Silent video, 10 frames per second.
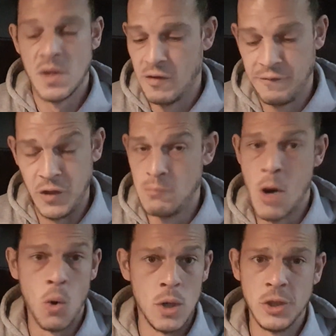a few
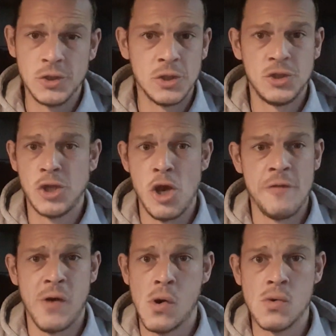motors,
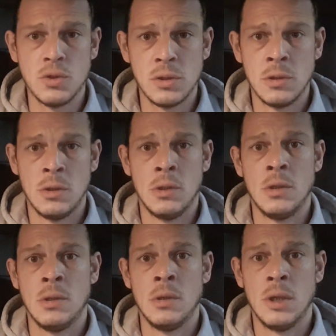servos,
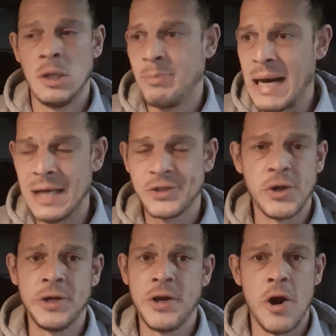and the bars
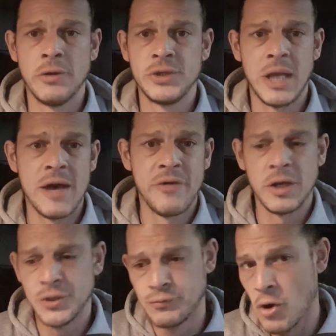joining it all together.
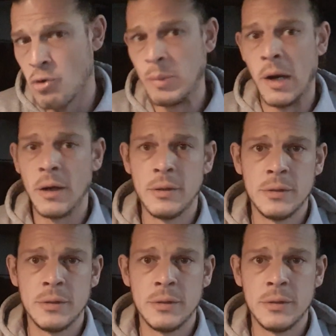That's a robot.